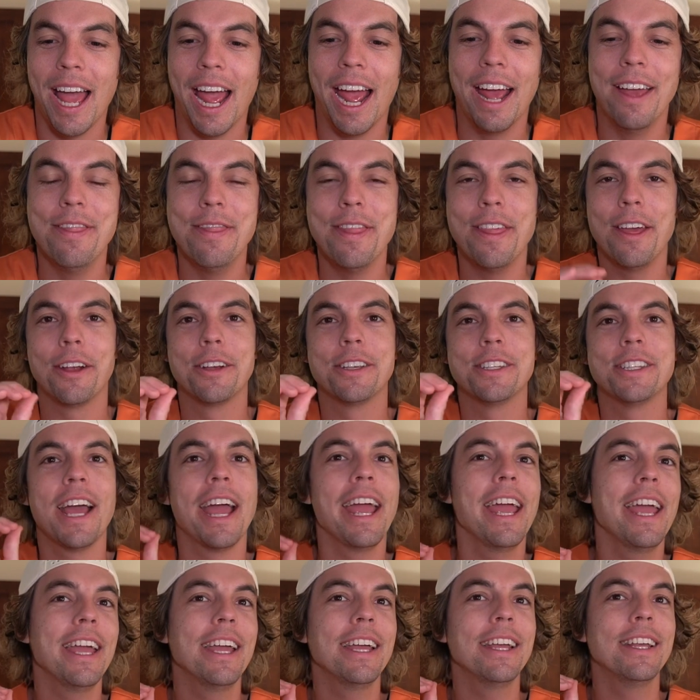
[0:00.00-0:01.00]
And they're
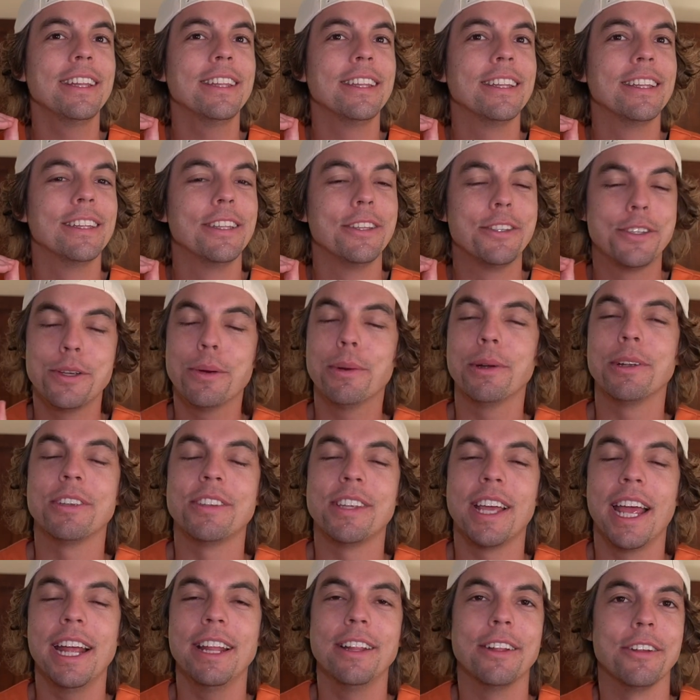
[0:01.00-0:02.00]
saying, the stewards are
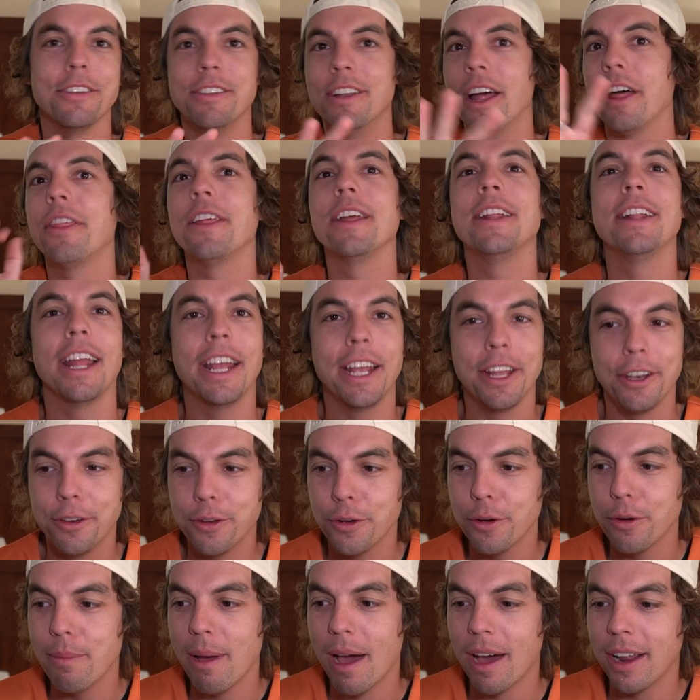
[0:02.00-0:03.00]
saying there's nothing they can
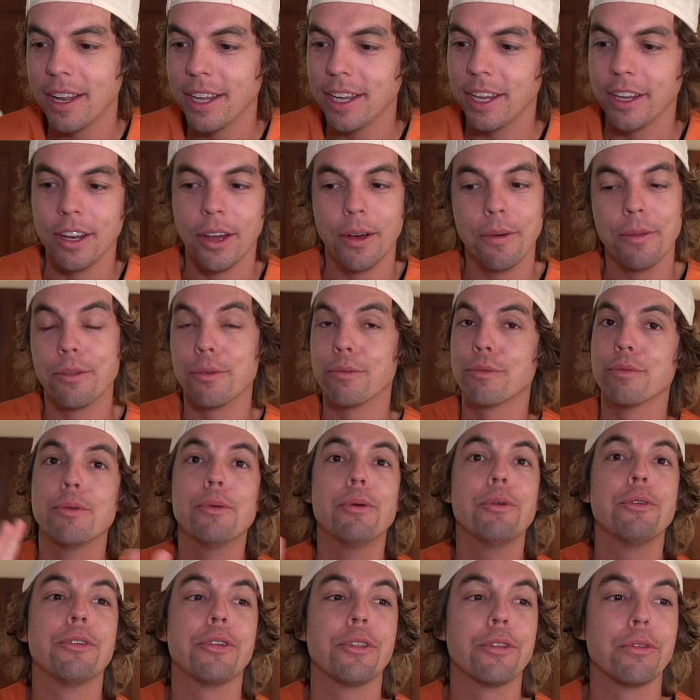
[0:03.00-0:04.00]
do about it. You know, the
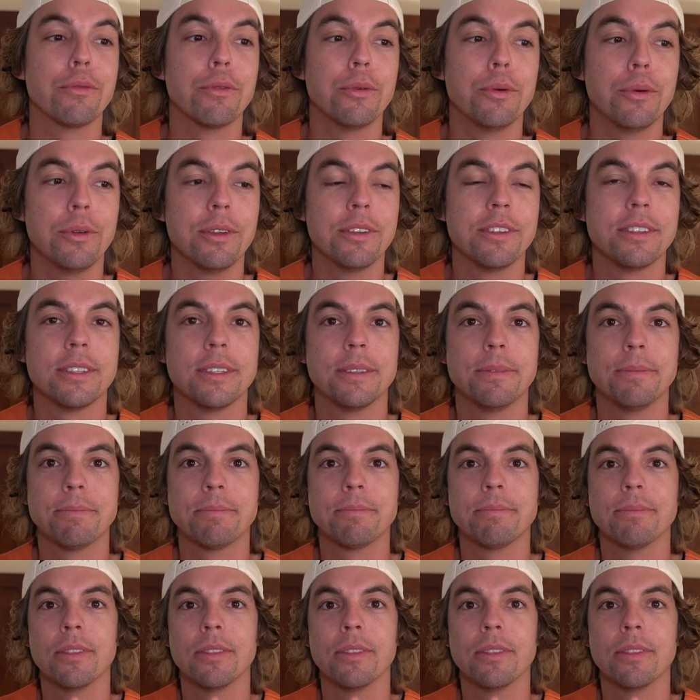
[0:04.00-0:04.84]
rules are the rules.